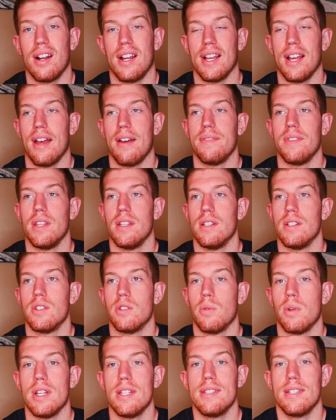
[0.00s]
I got the
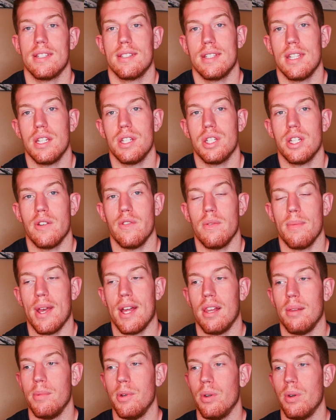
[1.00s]
2016 Chevy
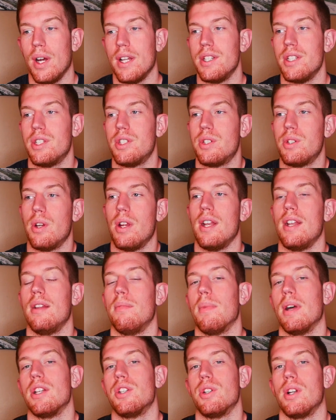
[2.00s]
Malibu. I just traded
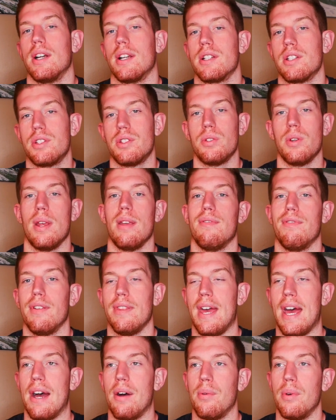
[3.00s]
my truck straight for
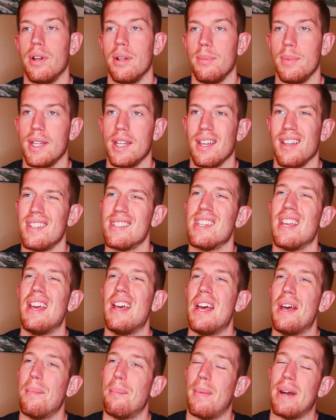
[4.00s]
that one because
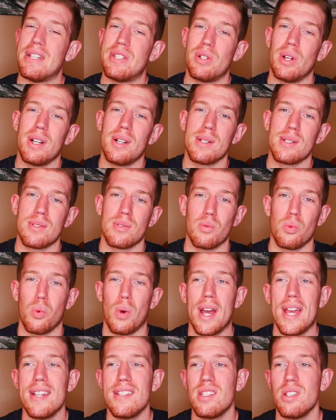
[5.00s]
my truck was
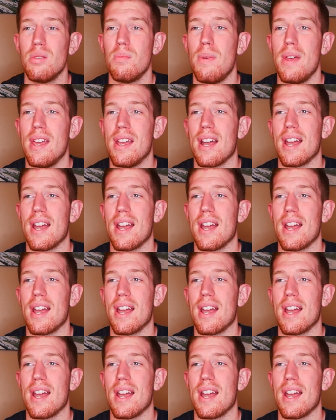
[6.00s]
way too big.